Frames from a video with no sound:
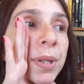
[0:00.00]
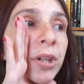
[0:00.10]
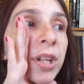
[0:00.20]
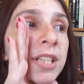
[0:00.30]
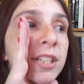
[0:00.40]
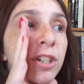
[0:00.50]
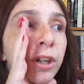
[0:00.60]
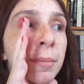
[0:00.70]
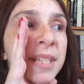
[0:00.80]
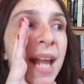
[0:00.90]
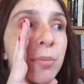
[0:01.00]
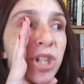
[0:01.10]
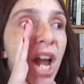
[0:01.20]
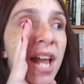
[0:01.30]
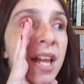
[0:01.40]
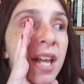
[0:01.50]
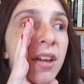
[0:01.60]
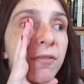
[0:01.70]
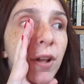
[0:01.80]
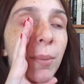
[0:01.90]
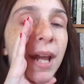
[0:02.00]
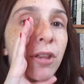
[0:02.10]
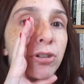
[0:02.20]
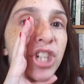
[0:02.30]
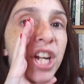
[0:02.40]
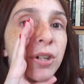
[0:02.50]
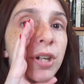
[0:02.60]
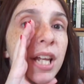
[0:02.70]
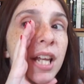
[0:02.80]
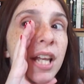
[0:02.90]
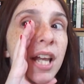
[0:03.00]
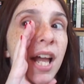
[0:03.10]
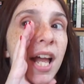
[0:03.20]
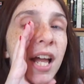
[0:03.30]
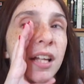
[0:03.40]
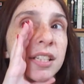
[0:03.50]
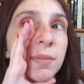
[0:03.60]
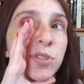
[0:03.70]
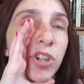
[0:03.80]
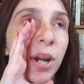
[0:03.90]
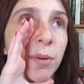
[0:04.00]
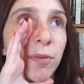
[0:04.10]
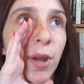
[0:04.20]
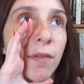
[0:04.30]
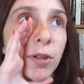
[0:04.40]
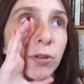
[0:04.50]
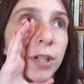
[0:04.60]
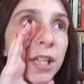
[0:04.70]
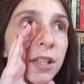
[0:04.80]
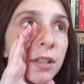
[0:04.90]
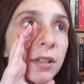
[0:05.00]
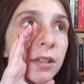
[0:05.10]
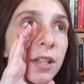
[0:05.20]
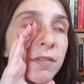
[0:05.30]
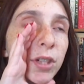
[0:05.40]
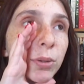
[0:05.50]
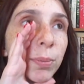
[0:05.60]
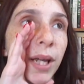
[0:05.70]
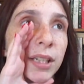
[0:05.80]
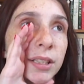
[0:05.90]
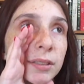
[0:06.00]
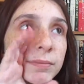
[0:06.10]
me on Instagram, Snapchat, follow my other channel, uh, subscribe if you haven't already. Love you. Bye.